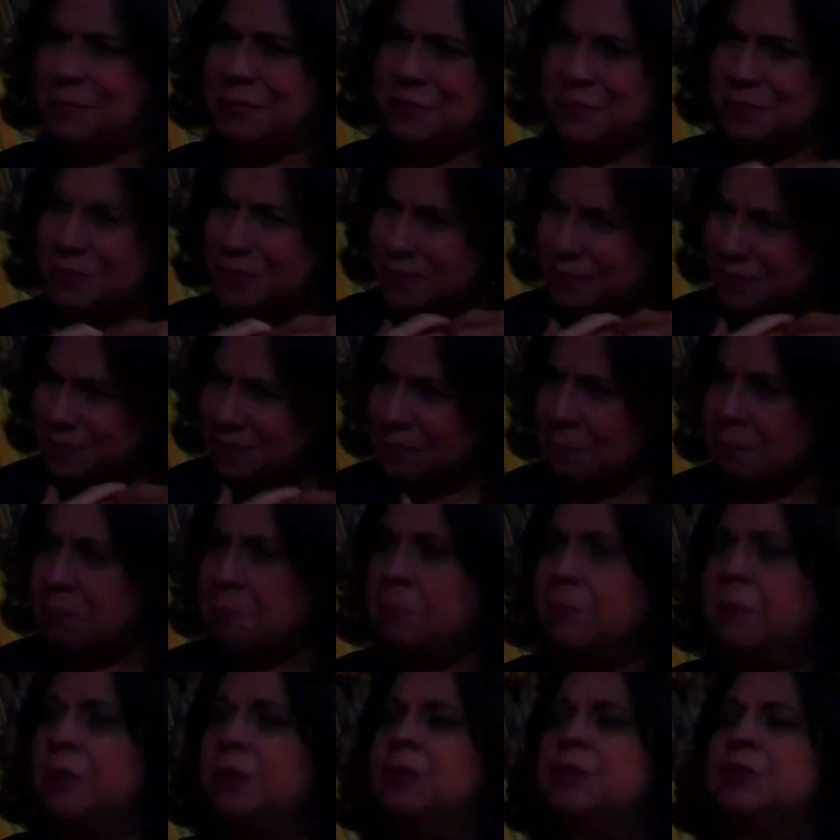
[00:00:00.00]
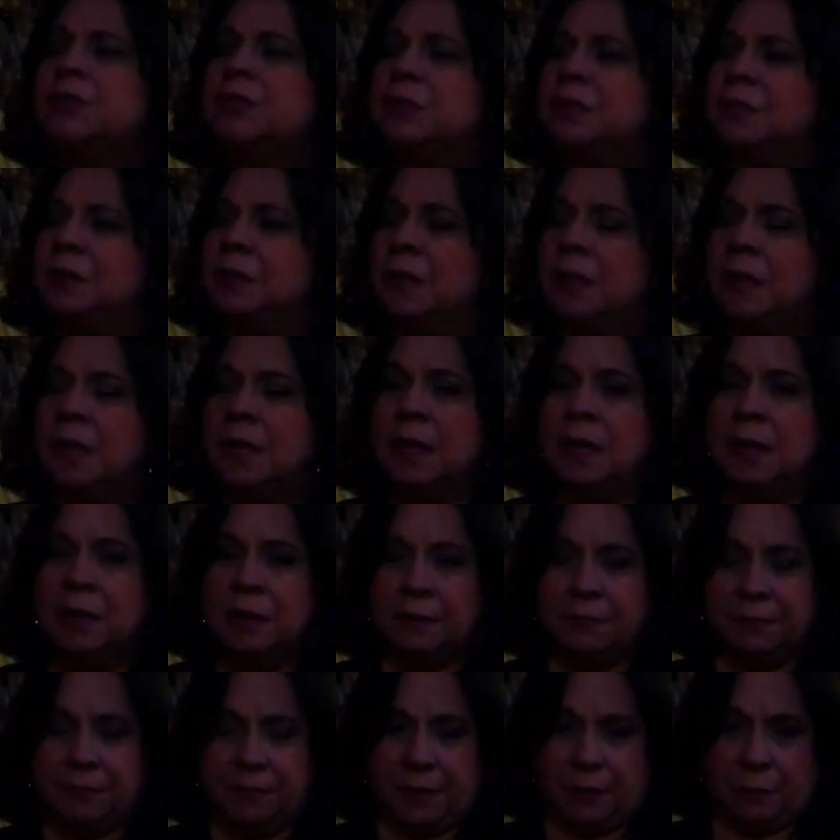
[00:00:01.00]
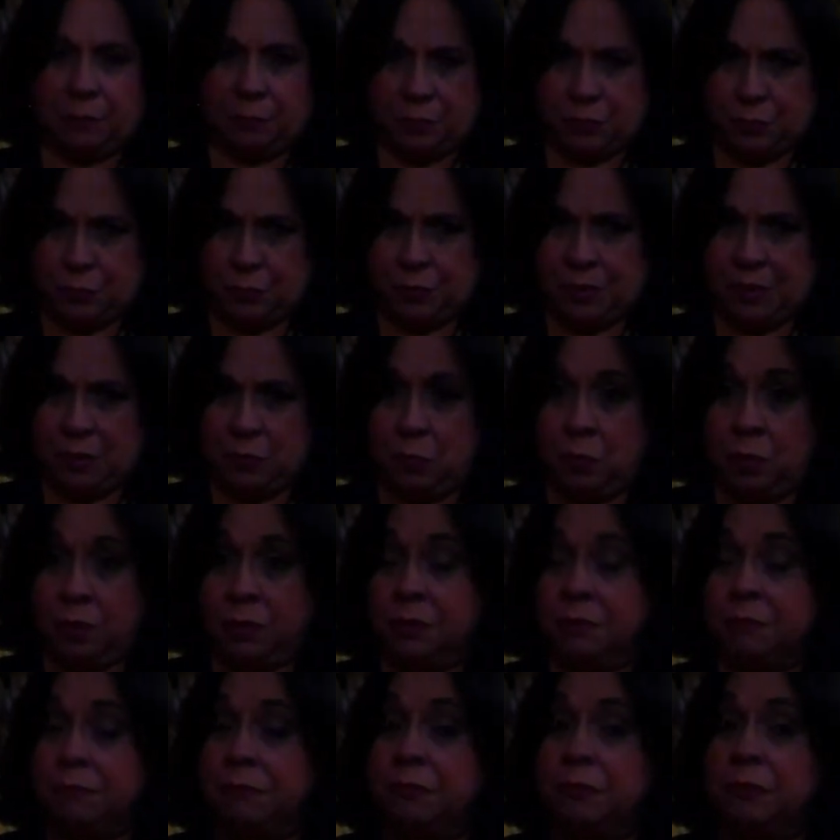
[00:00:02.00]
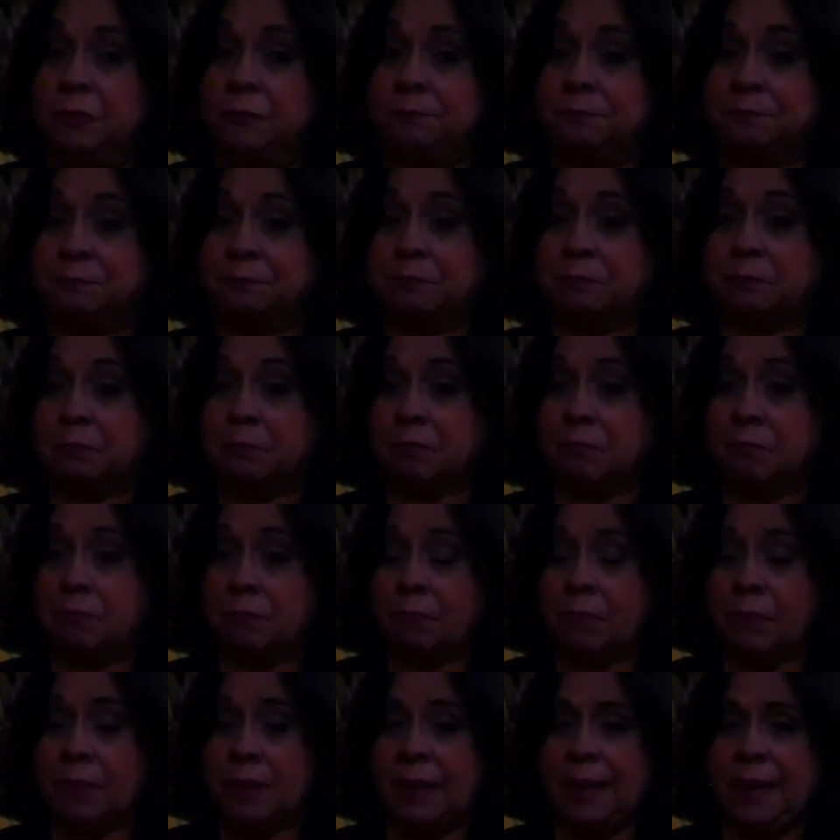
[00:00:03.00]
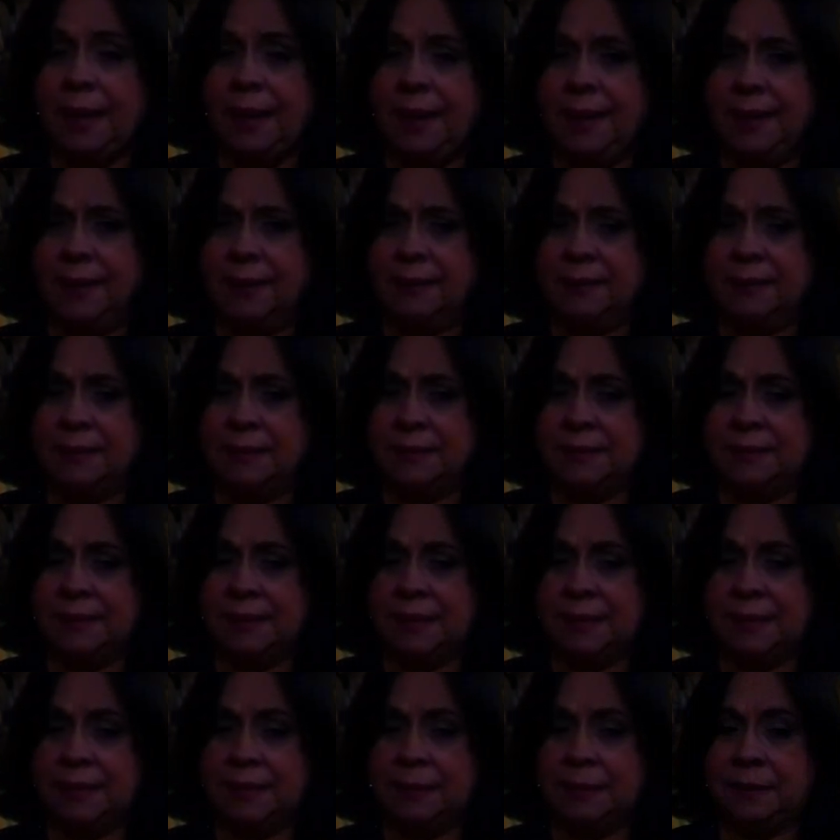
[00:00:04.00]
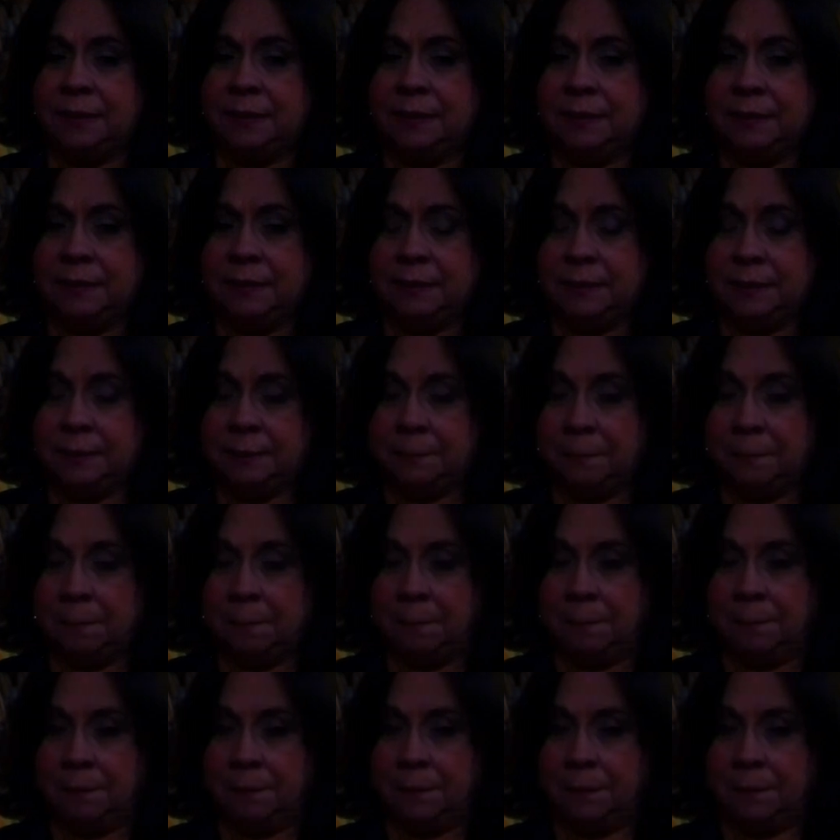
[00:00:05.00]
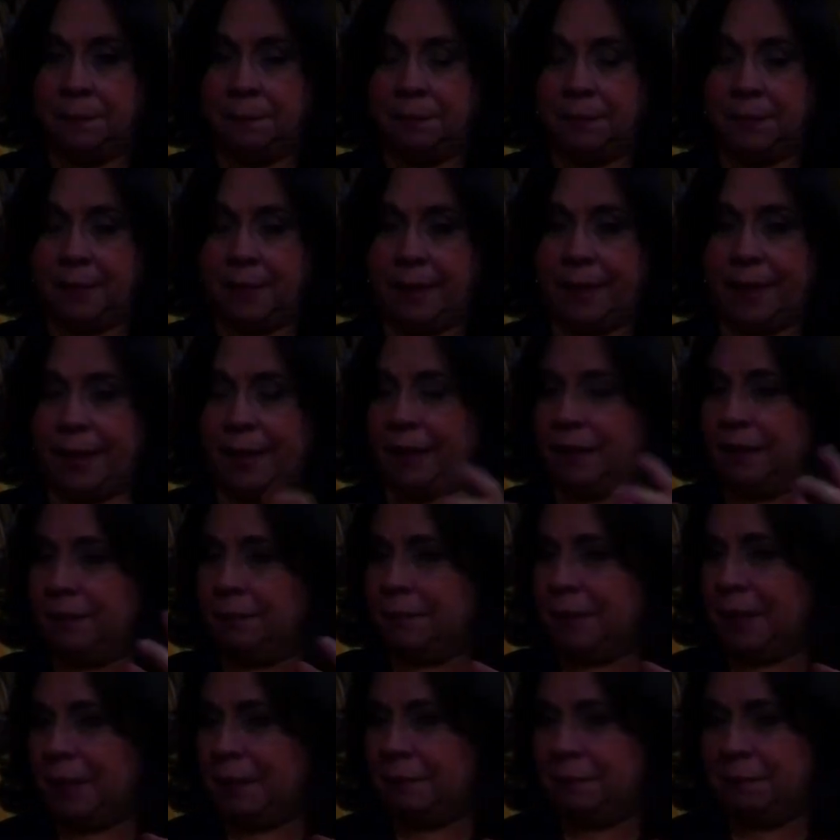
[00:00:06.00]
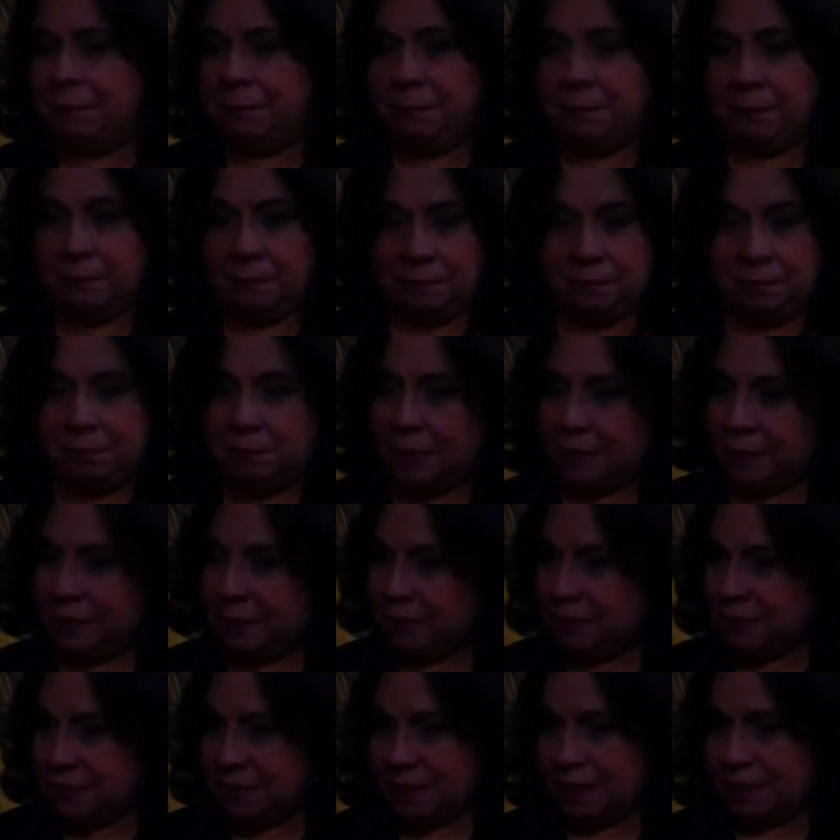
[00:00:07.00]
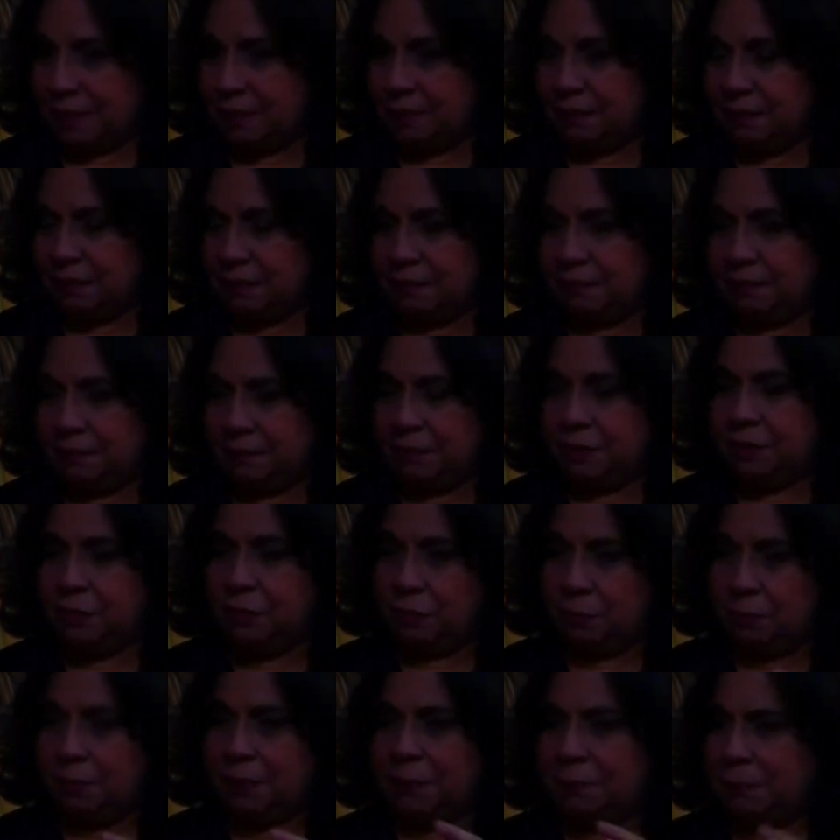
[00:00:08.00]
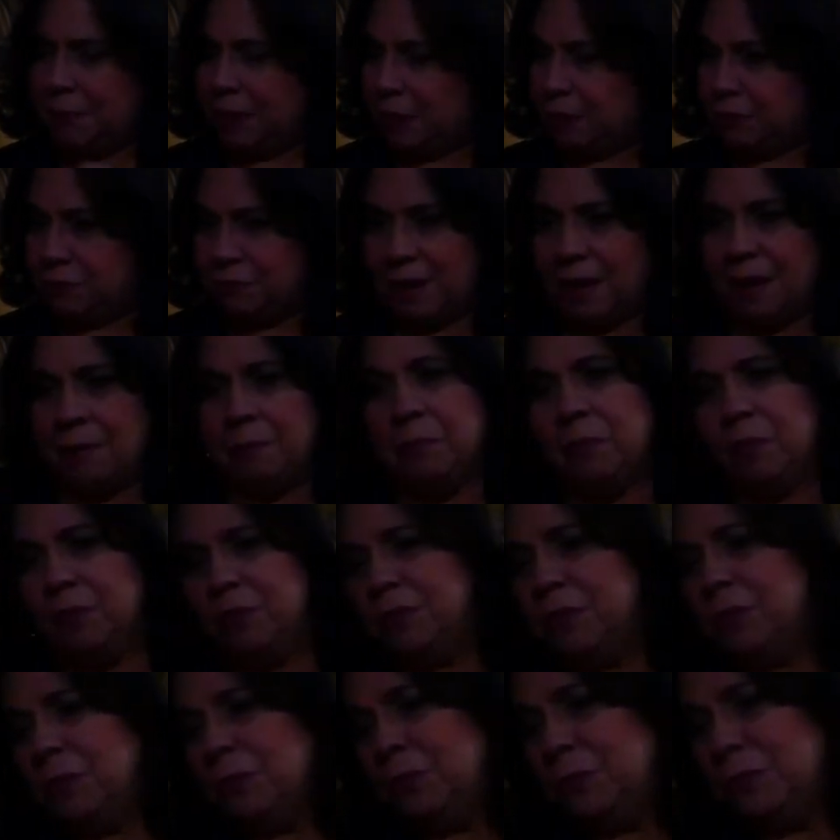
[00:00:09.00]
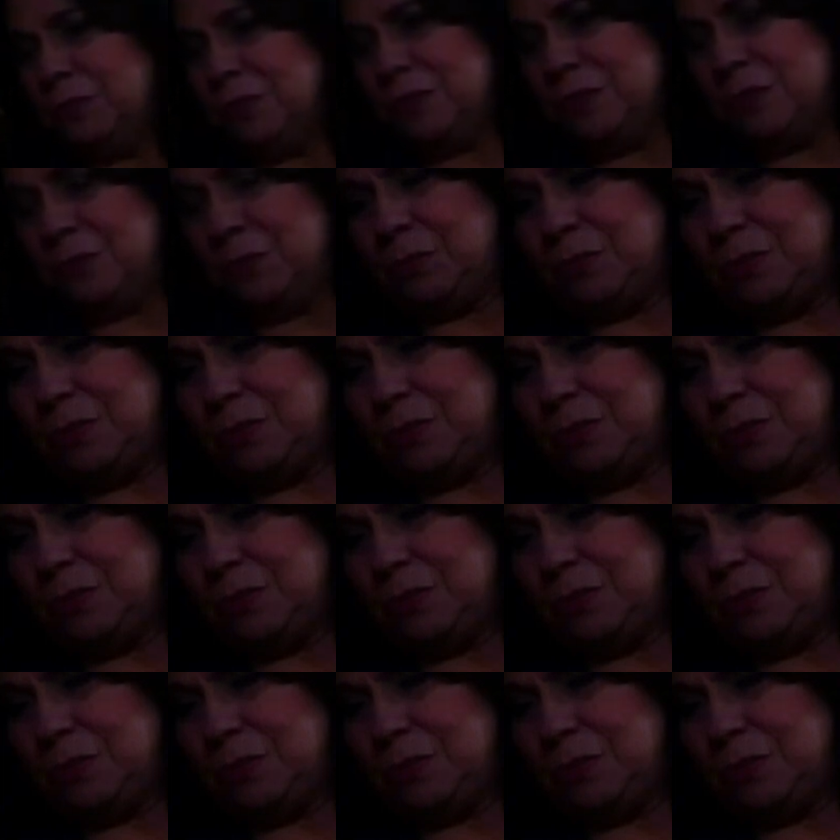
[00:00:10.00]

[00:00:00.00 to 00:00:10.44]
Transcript: It was just an immersion that was really wonderful. And uh, and and my entire you know my, my grandmother was